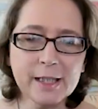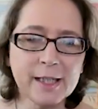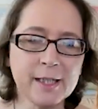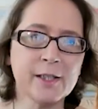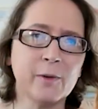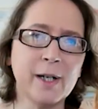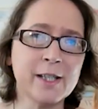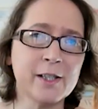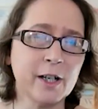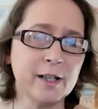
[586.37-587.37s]
And so I
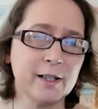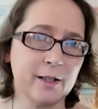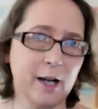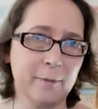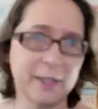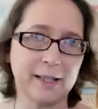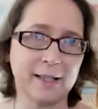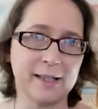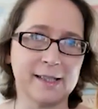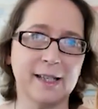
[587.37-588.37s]
started adopting
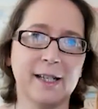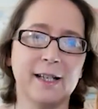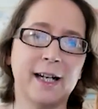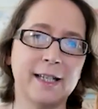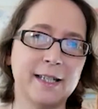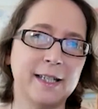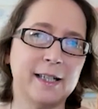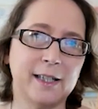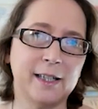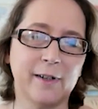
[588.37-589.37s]
this
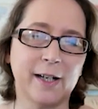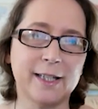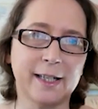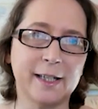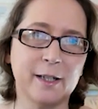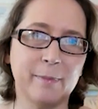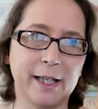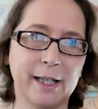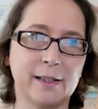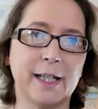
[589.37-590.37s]
idea of identity
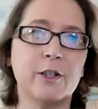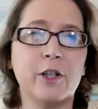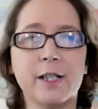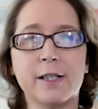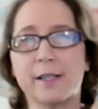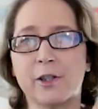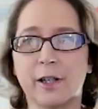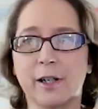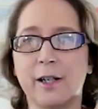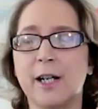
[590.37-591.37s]
being like Jesus
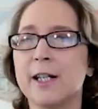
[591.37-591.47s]
chick.